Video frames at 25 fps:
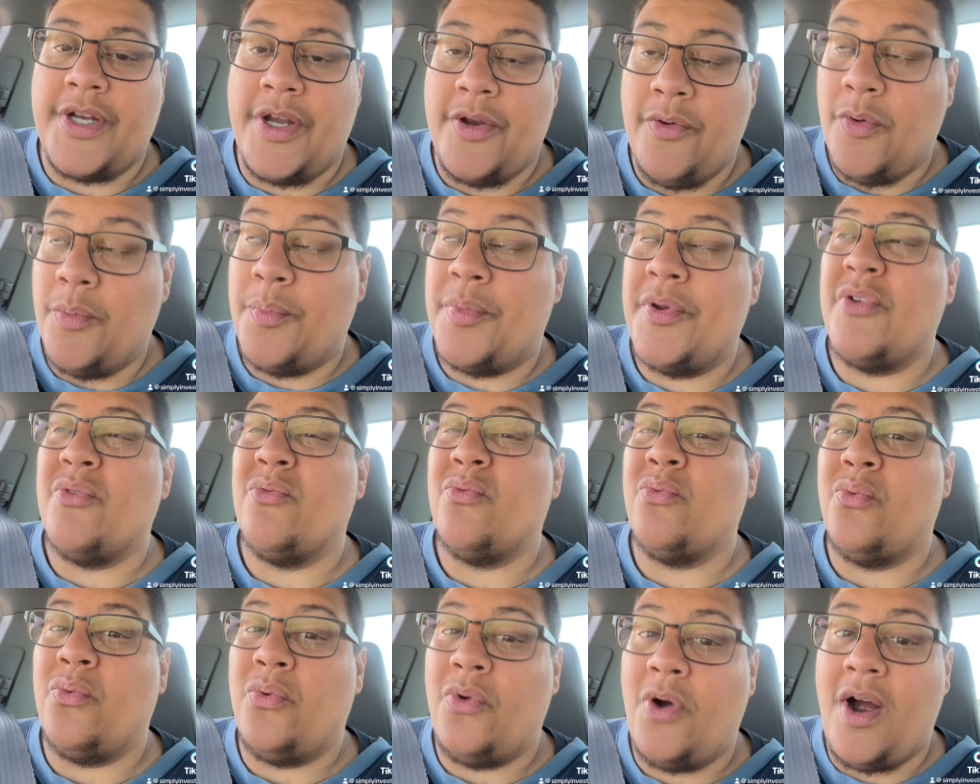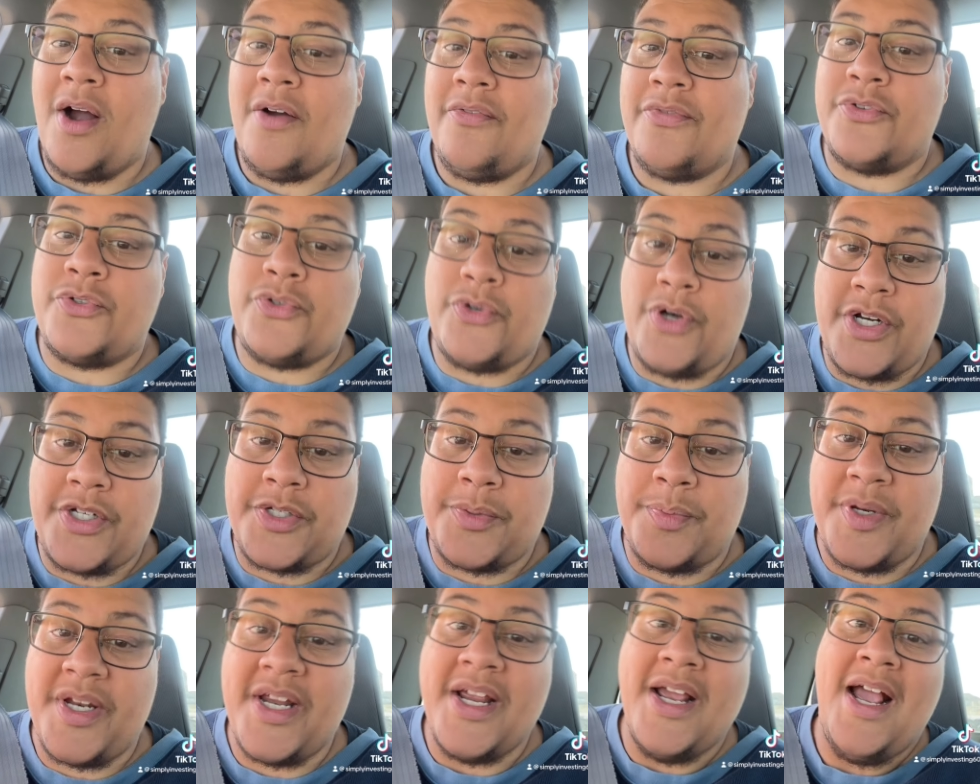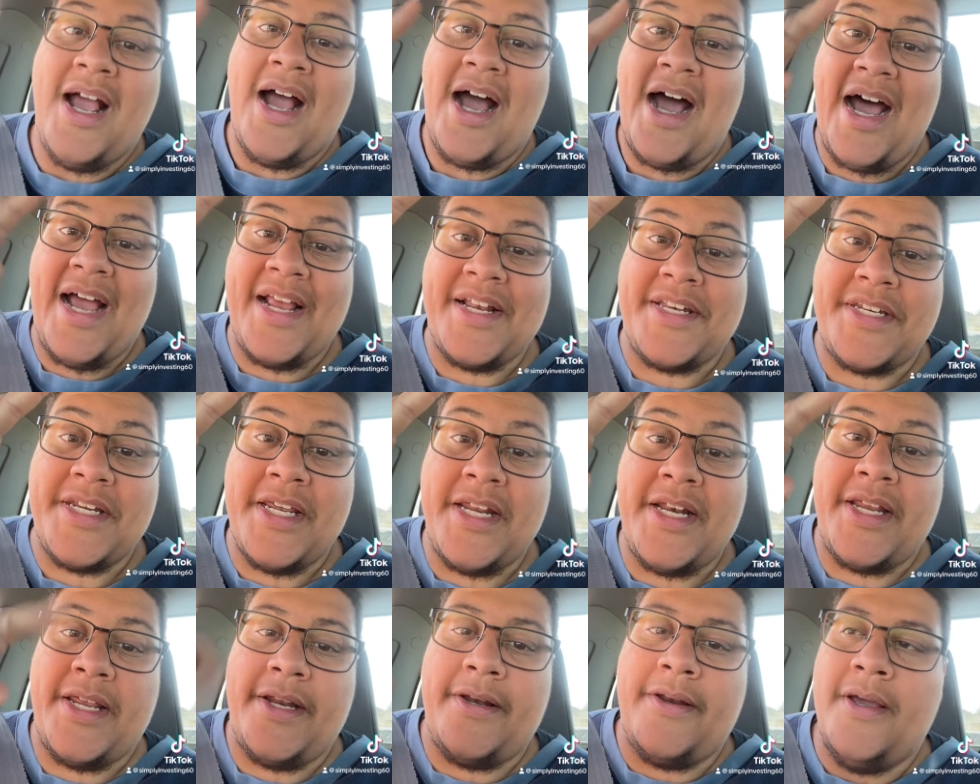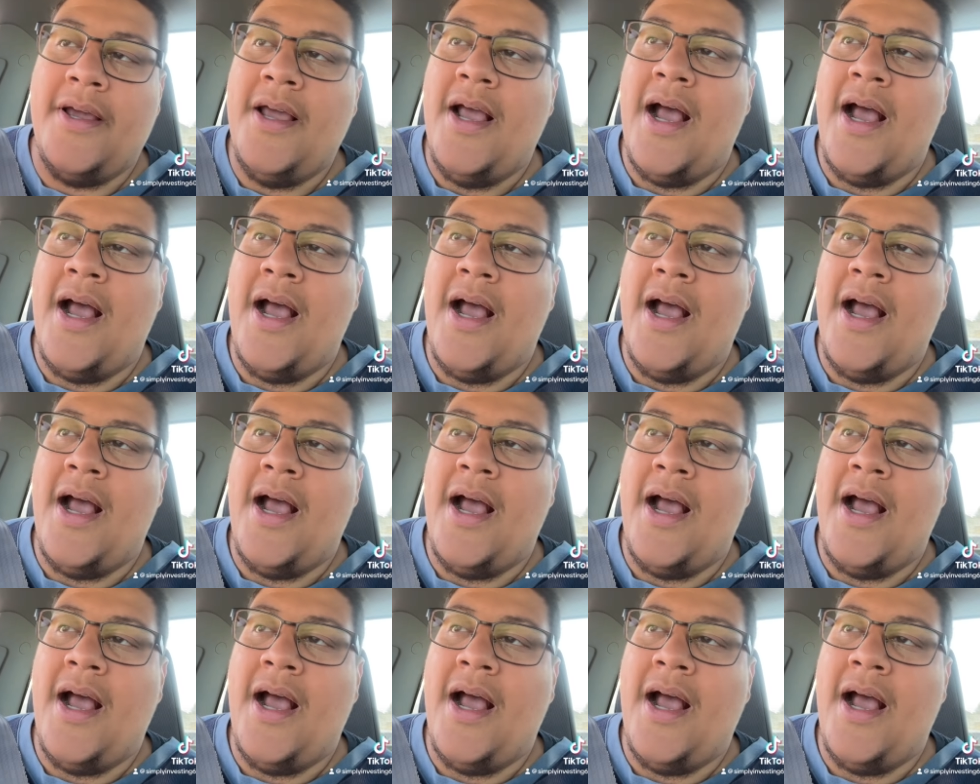It will be rough. Trust me, I did it.